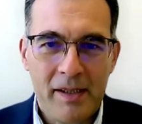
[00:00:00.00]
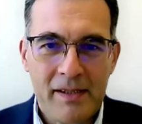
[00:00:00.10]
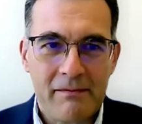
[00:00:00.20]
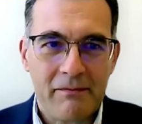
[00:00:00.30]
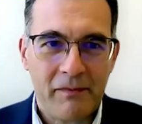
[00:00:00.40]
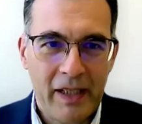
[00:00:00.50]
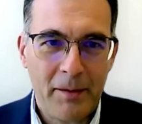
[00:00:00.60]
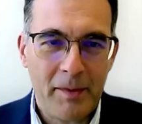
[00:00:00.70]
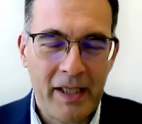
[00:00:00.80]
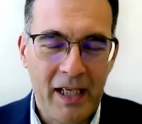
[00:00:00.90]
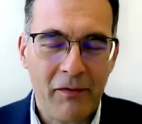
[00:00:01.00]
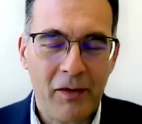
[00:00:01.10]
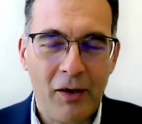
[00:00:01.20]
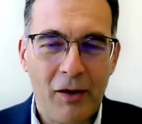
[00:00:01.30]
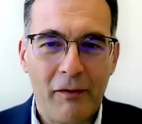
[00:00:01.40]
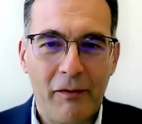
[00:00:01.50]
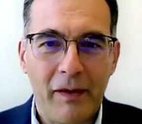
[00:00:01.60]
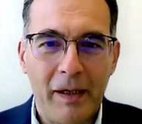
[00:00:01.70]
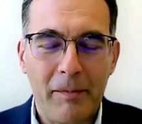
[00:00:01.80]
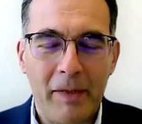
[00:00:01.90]
is Vladimir Kefalov,
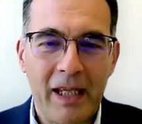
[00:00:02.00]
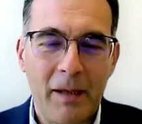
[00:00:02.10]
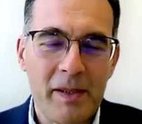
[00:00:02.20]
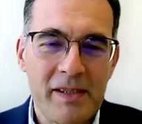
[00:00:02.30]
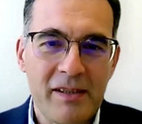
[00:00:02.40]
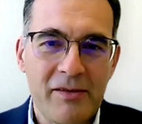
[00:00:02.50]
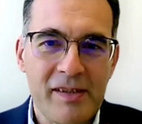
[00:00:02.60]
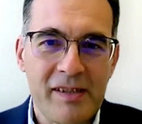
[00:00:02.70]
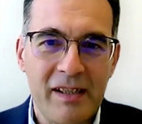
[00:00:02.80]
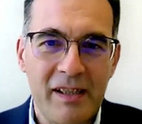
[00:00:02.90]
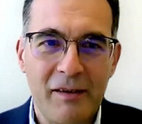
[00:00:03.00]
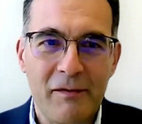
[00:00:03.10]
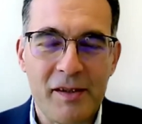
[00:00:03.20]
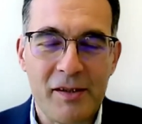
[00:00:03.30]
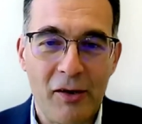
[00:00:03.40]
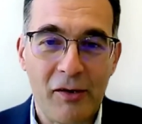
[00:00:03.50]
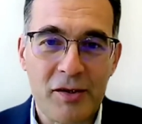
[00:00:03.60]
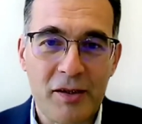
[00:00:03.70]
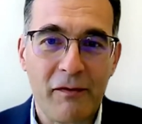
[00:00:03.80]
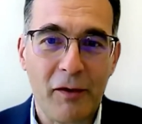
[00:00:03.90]
and my lab is interested in the
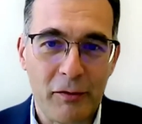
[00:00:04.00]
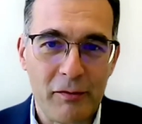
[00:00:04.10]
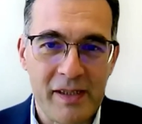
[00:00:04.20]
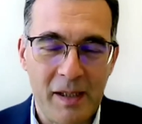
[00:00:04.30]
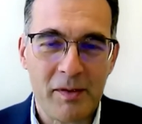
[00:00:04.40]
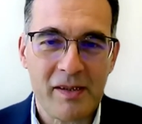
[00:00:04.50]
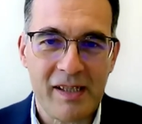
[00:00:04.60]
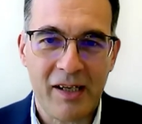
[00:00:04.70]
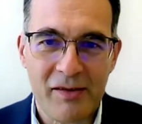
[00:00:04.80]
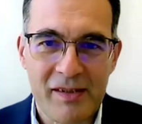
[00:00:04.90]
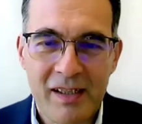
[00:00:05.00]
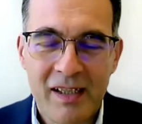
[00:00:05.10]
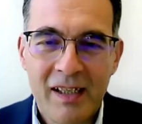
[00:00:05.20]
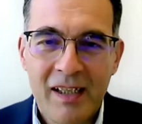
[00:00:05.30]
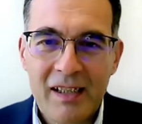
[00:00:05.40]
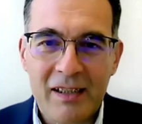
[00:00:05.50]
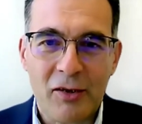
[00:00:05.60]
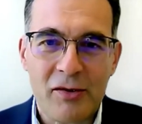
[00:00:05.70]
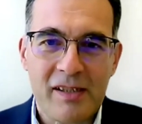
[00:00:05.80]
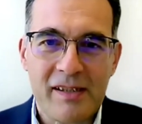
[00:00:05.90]
physiology of photoreceptor cells.
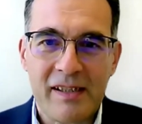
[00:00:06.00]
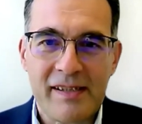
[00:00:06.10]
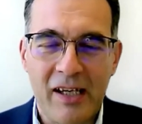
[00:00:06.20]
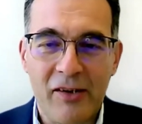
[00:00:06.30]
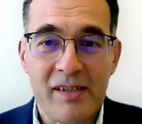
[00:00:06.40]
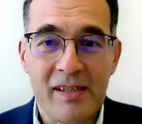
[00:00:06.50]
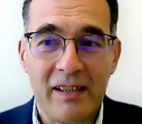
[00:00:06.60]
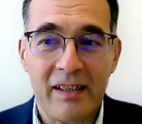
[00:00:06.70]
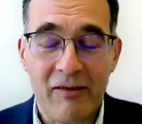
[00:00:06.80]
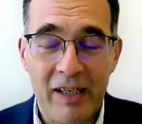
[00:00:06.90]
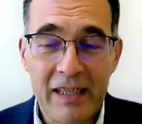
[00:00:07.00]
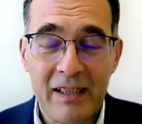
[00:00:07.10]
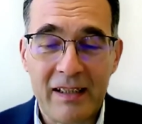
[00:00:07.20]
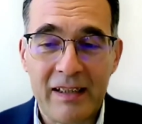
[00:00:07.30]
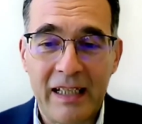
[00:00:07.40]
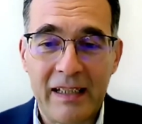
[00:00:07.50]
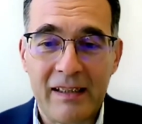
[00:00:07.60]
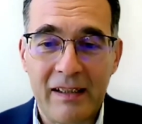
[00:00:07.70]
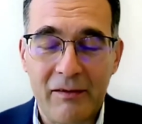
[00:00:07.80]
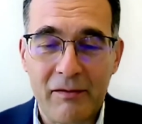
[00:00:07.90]
Those are the cells in the retina
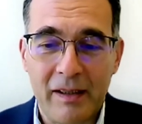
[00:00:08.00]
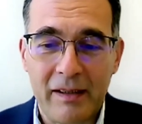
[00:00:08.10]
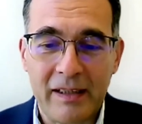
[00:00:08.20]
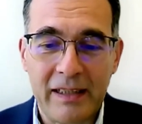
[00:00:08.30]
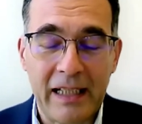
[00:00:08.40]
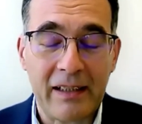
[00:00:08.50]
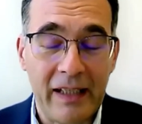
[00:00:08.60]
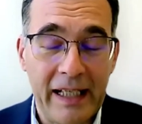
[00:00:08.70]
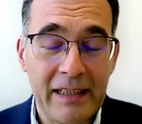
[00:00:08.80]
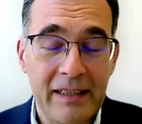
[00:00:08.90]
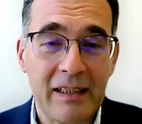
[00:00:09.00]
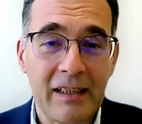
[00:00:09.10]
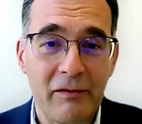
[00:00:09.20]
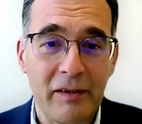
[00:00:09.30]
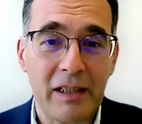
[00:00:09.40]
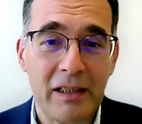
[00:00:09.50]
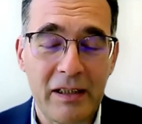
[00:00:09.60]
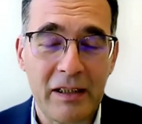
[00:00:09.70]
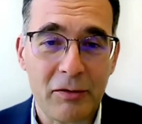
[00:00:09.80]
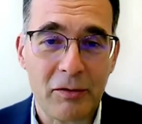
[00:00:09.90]
that detect light and convert it
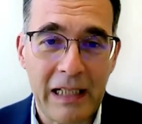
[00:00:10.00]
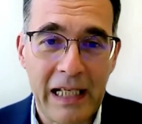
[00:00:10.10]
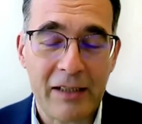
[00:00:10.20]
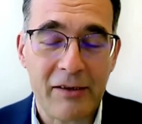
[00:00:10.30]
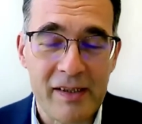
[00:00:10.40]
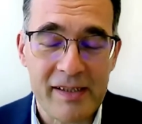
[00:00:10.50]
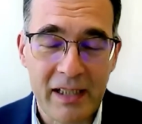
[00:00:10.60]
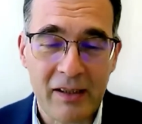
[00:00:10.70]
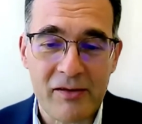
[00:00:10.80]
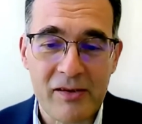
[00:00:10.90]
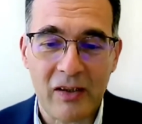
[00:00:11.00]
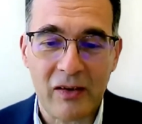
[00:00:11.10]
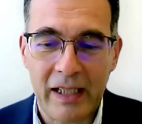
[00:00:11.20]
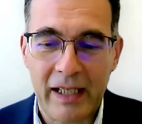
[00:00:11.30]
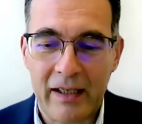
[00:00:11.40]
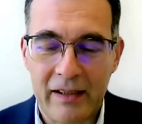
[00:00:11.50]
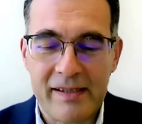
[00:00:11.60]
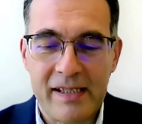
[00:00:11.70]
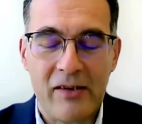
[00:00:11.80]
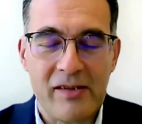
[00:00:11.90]
into an electric signal. So they are the
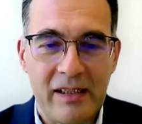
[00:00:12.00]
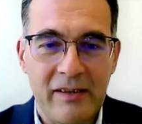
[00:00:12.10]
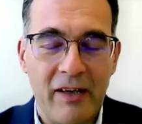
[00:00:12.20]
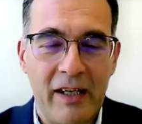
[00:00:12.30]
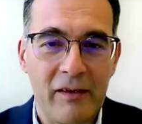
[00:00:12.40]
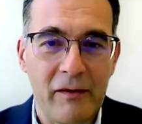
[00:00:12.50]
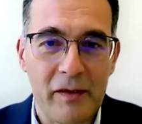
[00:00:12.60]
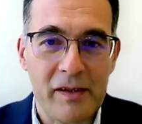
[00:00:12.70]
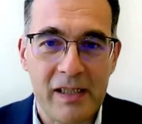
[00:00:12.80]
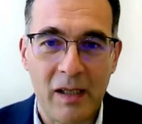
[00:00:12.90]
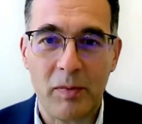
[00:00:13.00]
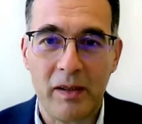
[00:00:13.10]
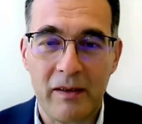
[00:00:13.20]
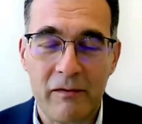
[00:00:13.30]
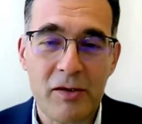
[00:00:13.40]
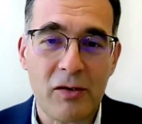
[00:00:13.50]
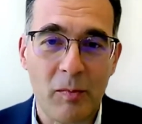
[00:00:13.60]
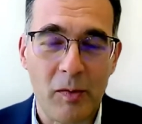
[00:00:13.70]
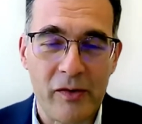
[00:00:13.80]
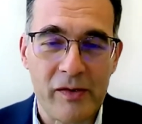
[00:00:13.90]
cells that drive the first step in the visual
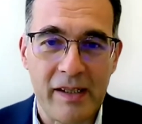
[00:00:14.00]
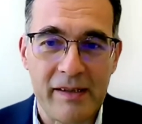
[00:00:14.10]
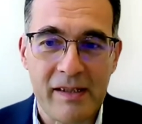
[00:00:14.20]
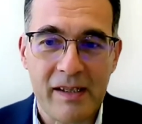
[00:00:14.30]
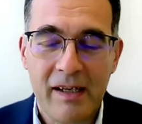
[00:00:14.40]
process.